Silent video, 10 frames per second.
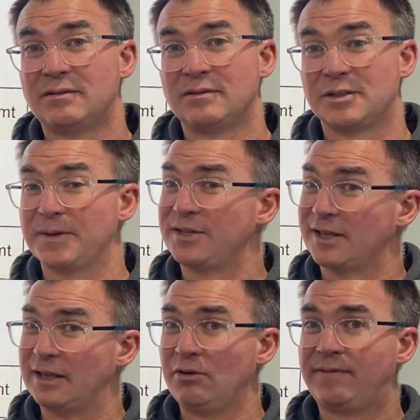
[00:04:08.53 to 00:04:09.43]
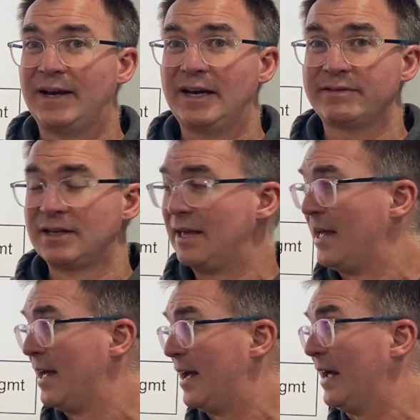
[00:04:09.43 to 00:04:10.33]
especially the low 5s,
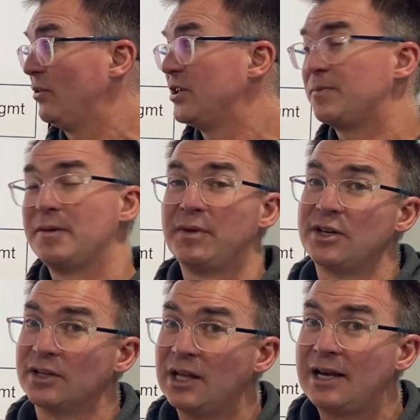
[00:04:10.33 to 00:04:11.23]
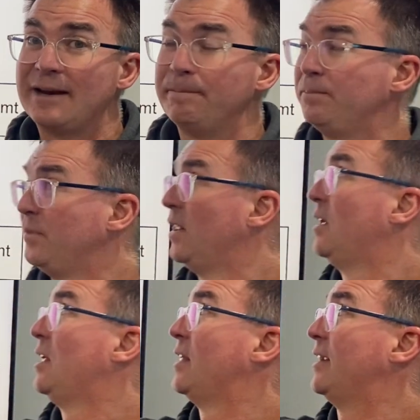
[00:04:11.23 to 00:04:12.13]
I'd rather spend money on lime
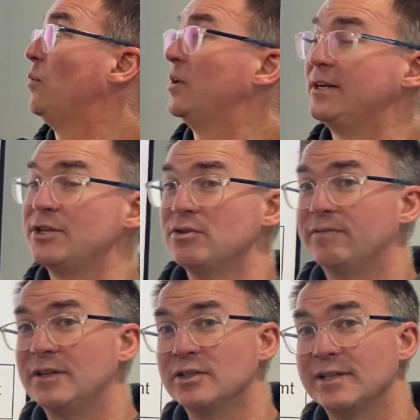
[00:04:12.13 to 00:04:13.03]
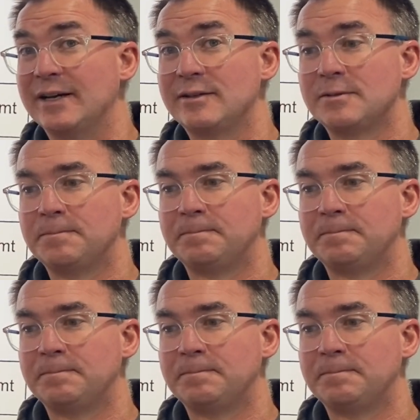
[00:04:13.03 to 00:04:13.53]
than I would additional fungicides.